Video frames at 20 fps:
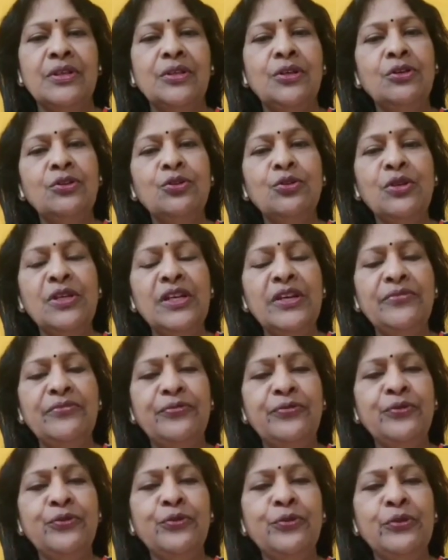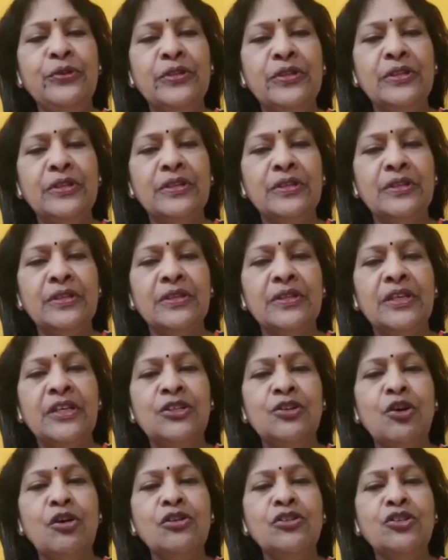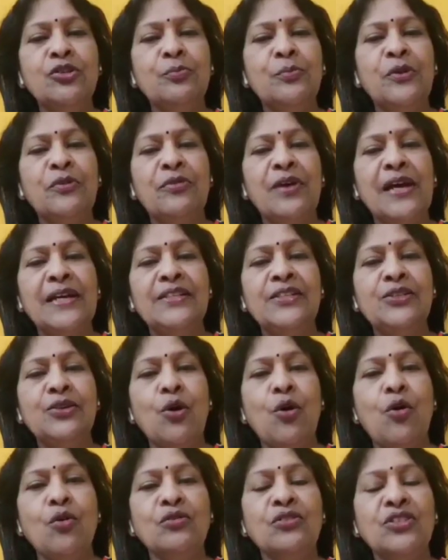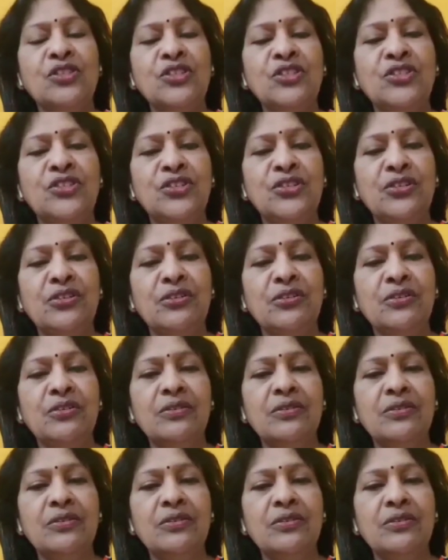Not only food, it also provides oxygen.